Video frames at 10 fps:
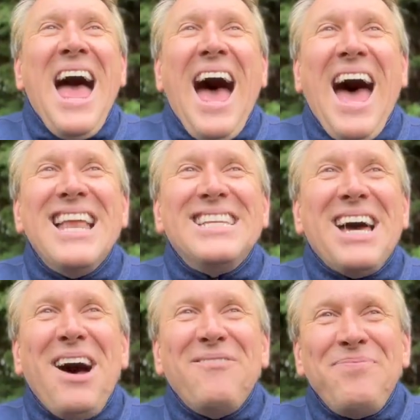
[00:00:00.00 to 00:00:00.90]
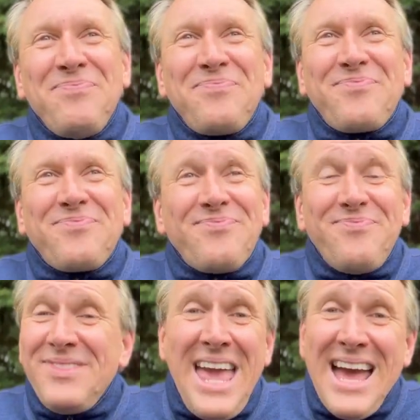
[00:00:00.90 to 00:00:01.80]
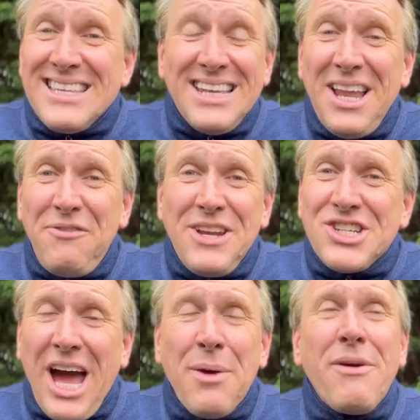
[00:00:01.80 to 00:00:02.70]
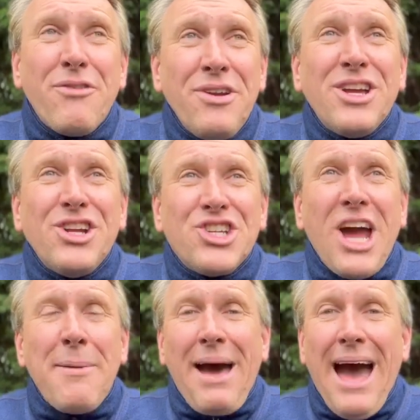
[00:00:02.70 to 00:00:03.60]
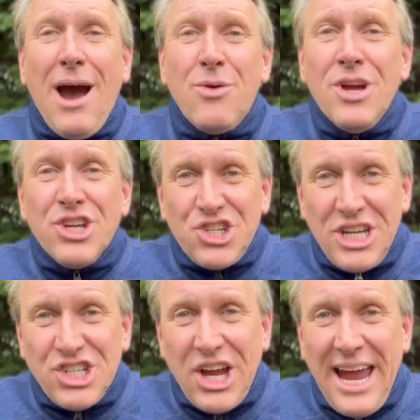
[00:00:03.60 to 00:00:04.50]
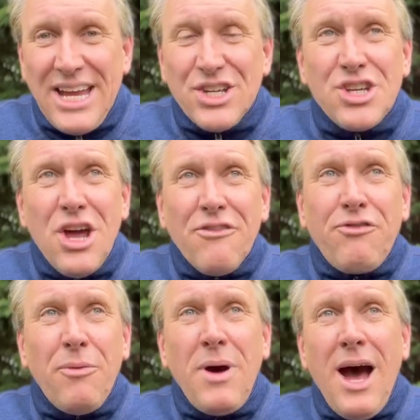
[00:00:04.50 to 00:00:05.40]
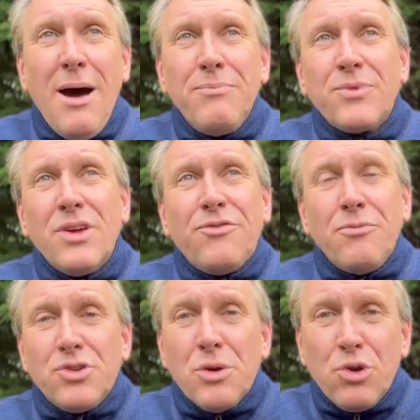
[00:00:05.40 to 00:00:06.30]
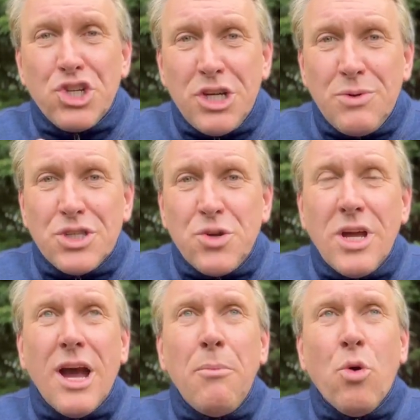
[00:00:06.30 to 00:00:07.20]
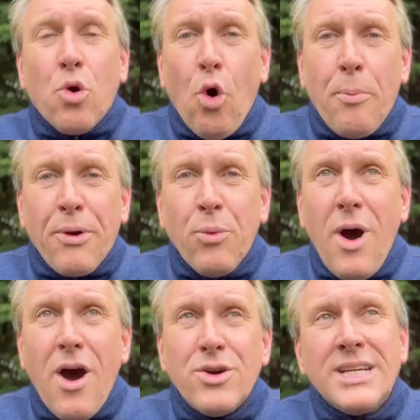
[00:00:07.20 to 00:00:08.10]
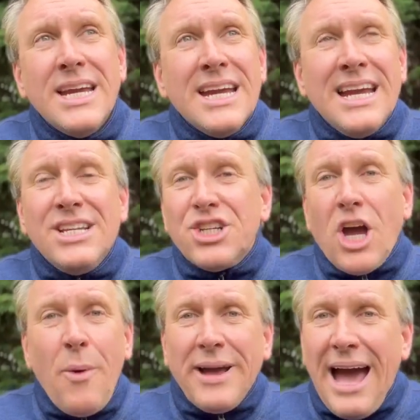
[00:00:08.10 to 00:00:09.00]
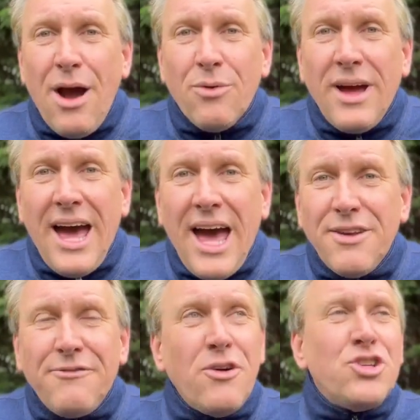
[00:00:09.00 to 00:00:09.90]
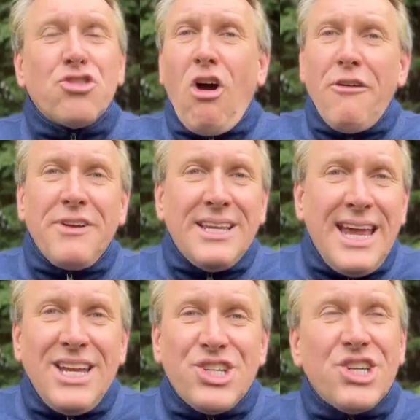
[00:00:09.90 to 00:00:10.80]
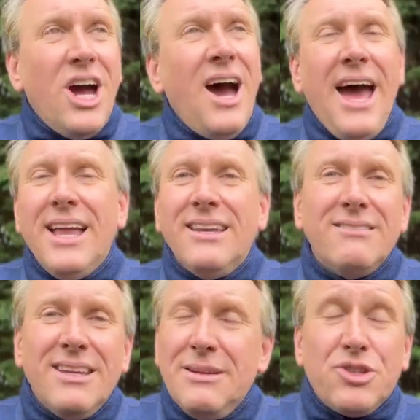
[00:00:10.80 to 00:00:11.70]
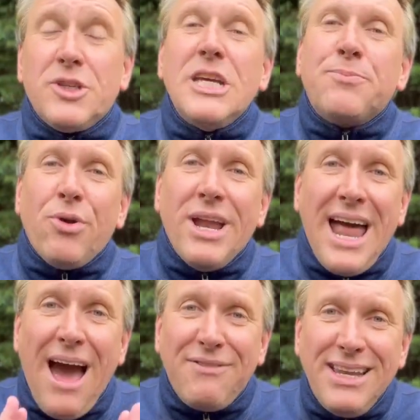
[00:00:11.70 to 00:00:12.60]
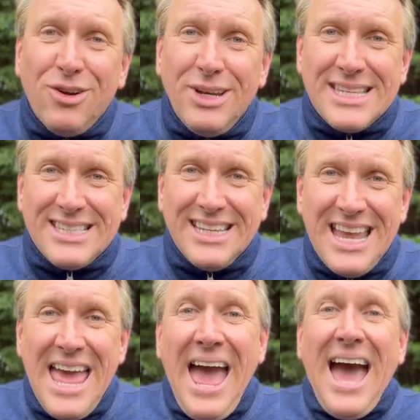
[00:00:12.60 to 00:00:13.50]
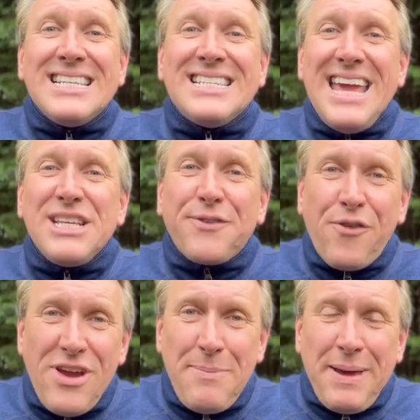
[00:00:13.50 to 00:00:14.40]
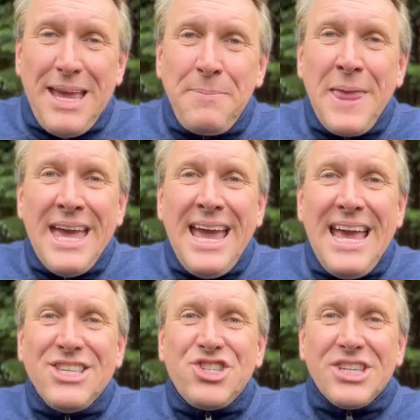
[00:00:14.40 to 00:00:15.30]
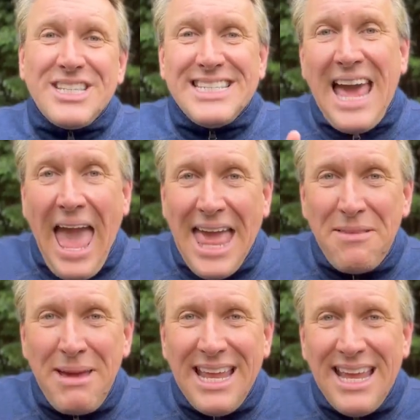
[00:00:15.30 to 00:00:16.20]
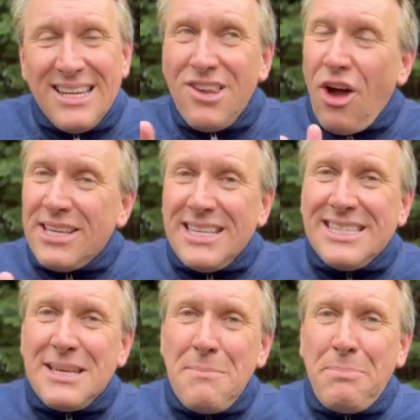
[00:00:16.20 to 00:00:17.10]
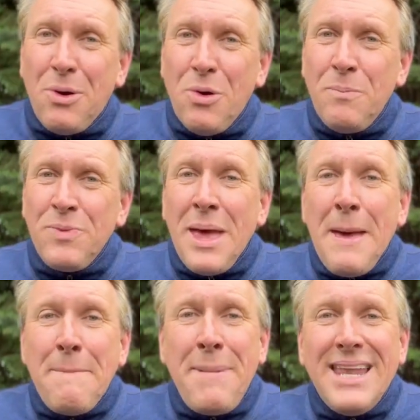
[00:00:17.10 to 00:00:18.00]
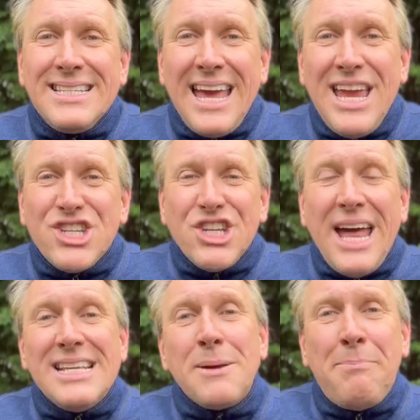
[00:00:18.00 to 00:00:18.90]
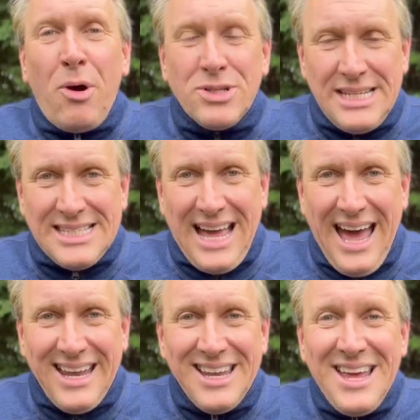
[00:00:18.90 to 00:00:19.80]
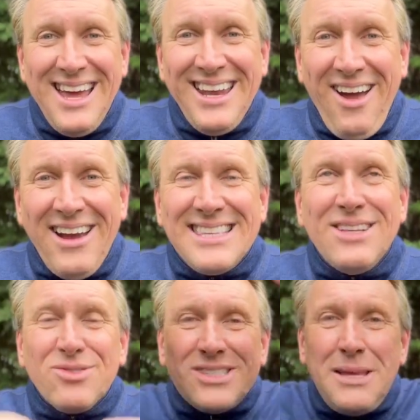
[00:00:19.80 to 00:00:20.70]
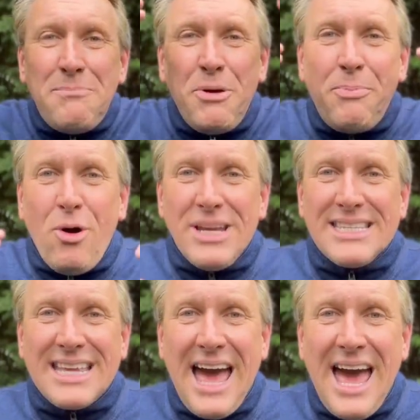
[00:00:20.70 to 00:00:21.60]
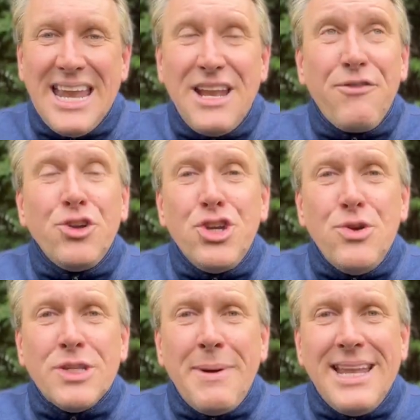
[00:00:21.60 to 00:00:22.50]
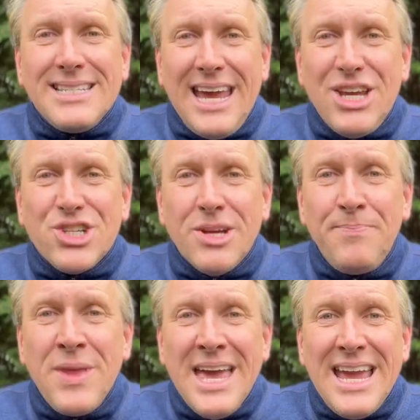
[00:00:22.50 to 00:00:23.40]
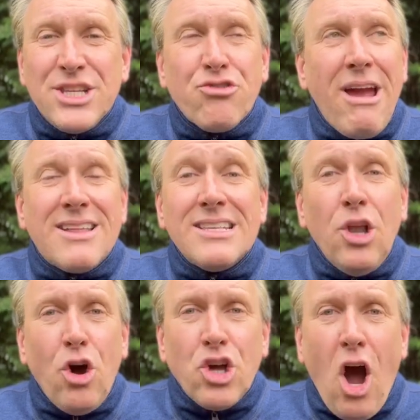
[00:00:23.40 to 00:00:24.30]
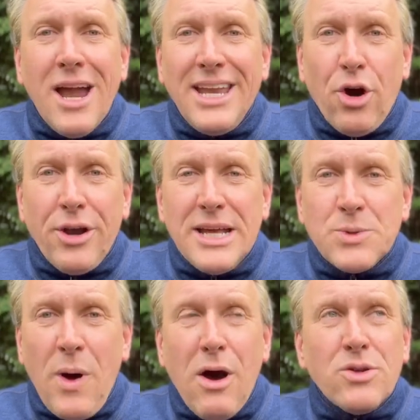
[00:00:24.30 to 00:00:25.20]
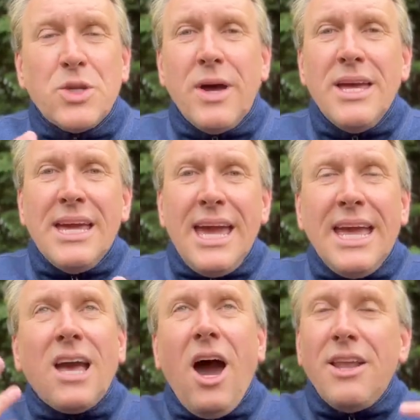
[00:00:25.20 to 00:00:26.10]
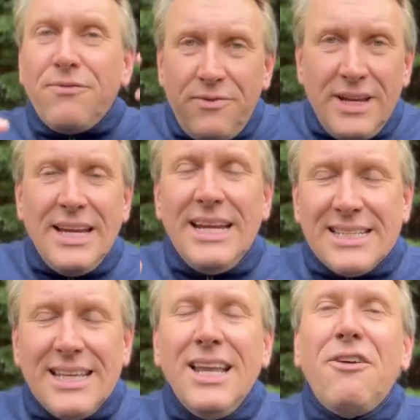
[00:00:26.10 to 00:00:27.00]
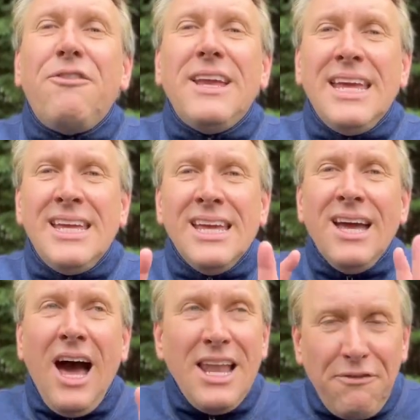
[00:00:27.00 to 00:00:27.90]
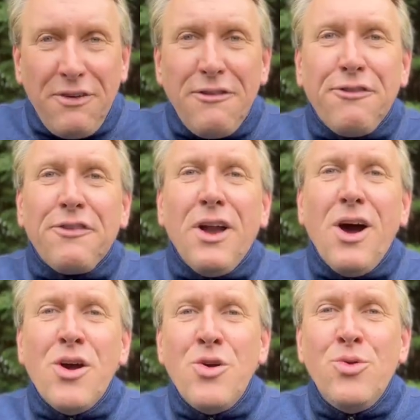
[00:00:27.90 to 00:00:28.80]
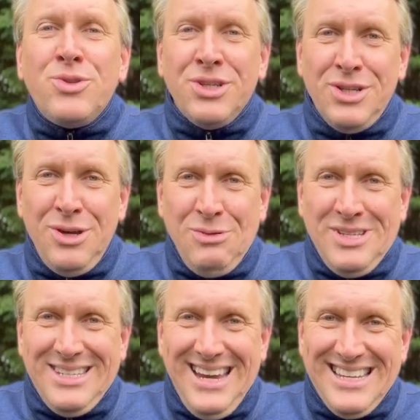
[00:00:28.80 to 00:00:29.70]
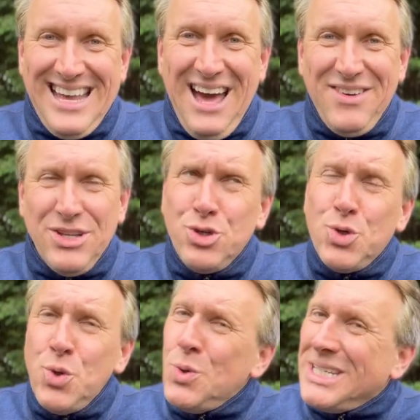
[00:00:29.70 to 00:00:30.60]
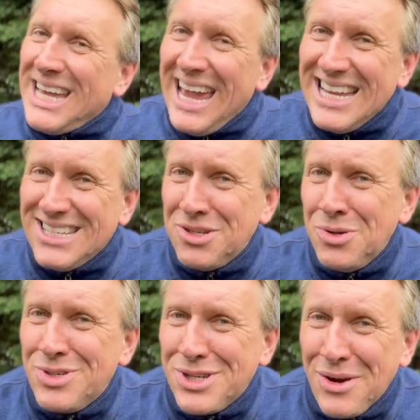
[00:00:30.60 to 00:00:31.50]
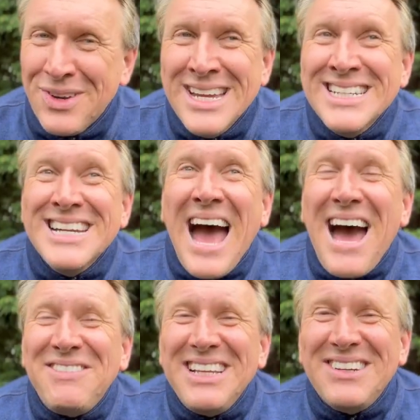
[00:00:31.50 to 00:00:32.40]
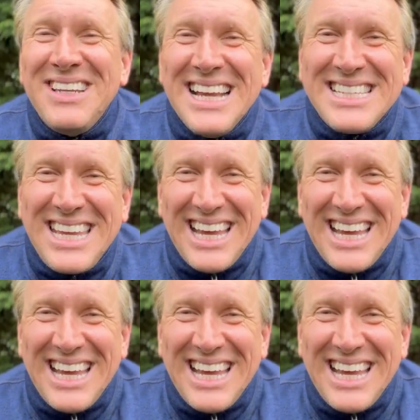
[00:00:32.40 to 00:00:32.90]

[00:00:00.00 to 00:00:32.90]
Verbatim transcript: and um, yeah, it's a lovely chat. We have a really good chat about how she changed from um, from doing what she was doing, a more corporate world, into going out and photographing nature and just it's brilliant. Have a little listen. And today's freebie is just a 10 minute, nice and simple meditation and it's a body scan. A nice little simple body scan. And if you're new to meditation, it's great because there's a lot of guiding on it as well. So it, it kind of, it, it's a lovely a lovely flow to do today. So have a to do today, to do today. Have a little listen.